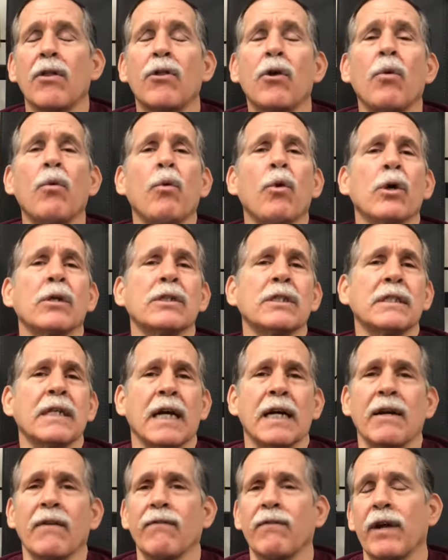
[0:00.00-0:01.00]
The worst
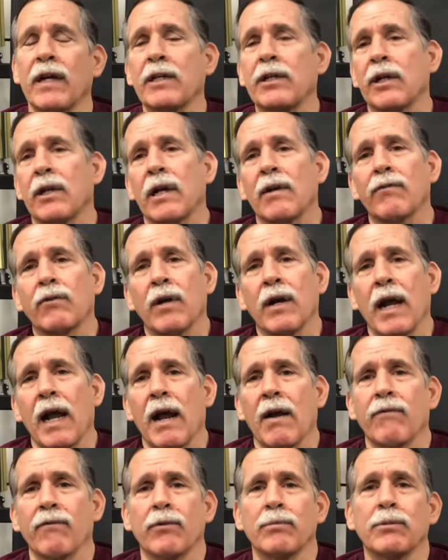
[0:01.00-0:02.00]
side effect you'll ever
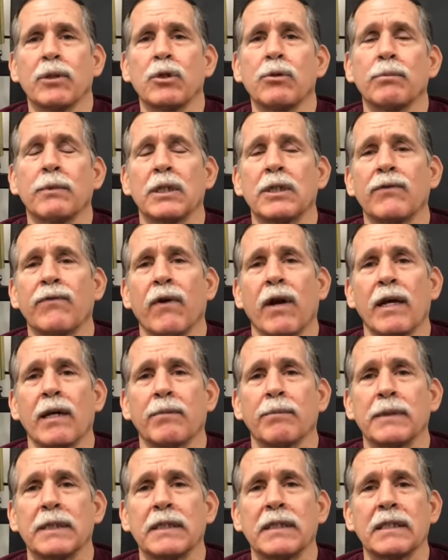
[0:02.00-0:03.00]
have from too much
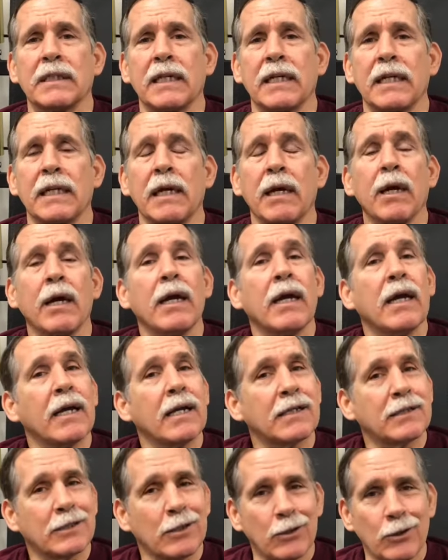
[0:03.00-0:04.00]
vitamin C
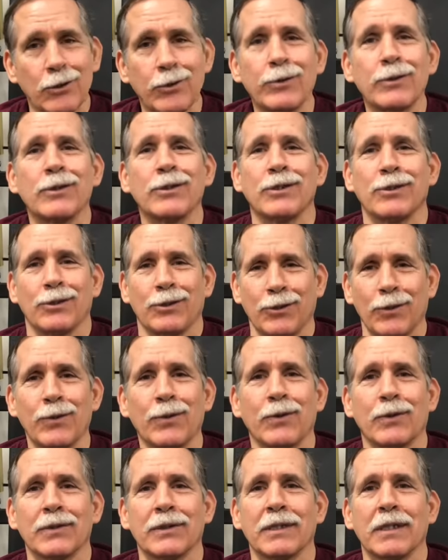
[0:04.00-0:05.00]
is loose
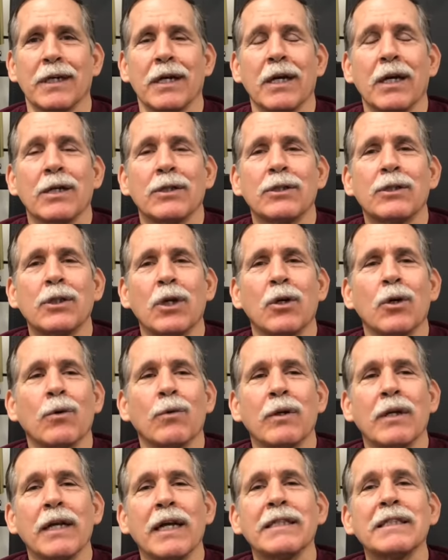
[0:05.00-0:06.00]
stools.
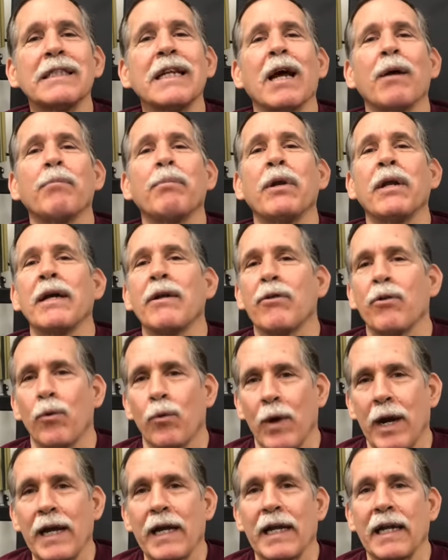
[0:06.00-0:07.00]
So let's not play the
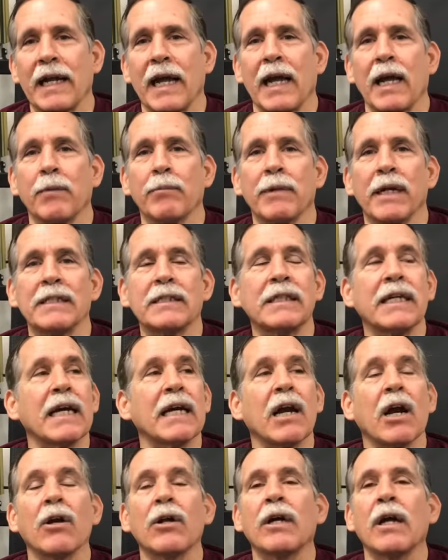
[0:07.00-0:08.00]
waiting game. Let's
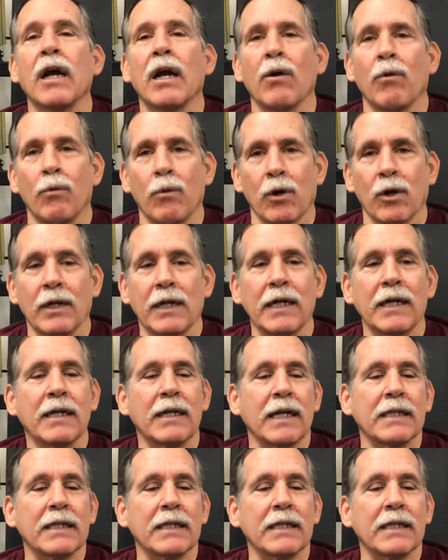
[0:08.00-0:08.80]
get our gut working.